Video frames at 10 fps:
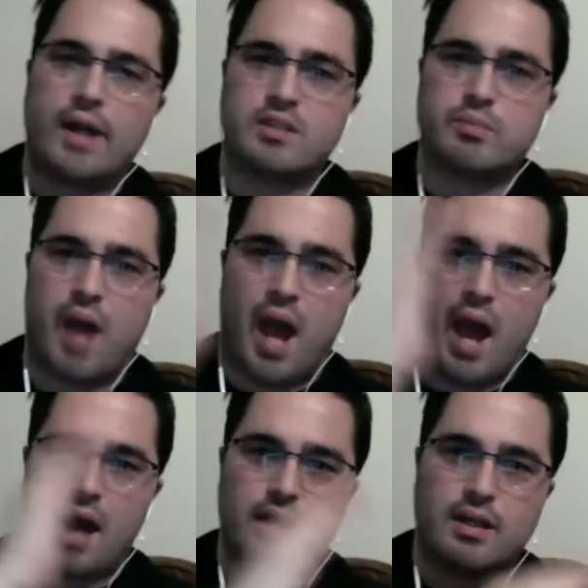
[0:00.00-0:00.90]

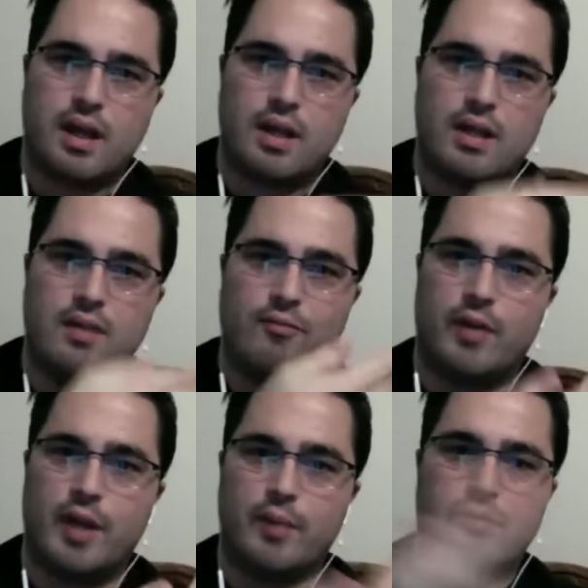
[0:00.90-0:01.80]
back and then
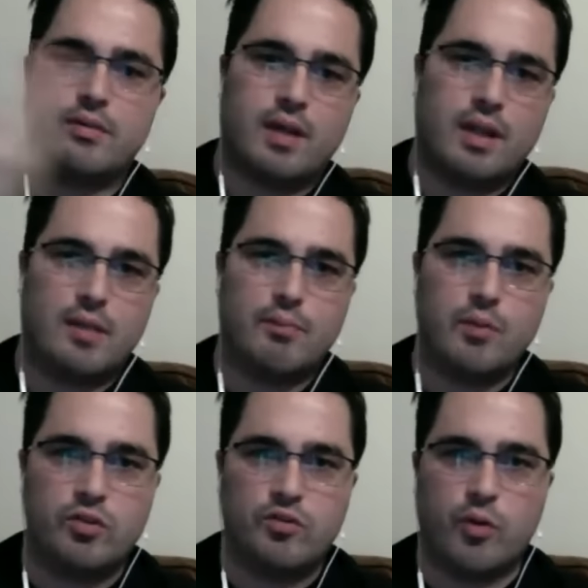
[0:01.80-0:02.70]
flips and then
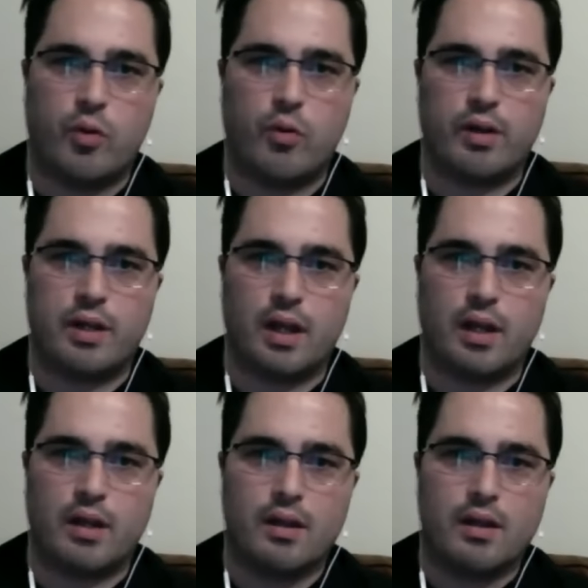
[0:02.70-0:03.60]
moves forward again.
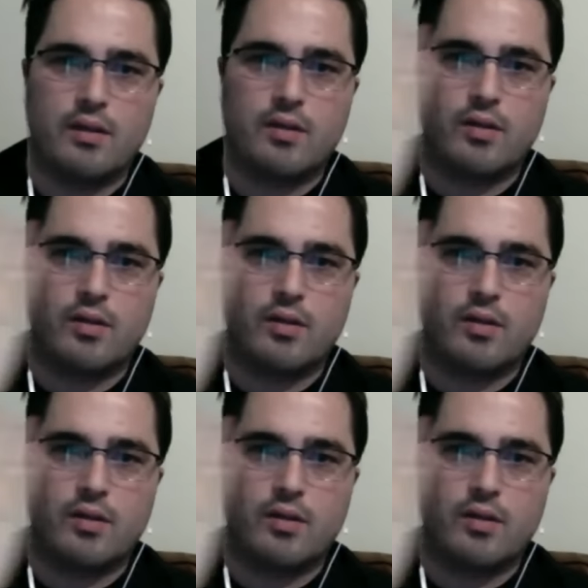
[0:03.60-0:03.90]
So he,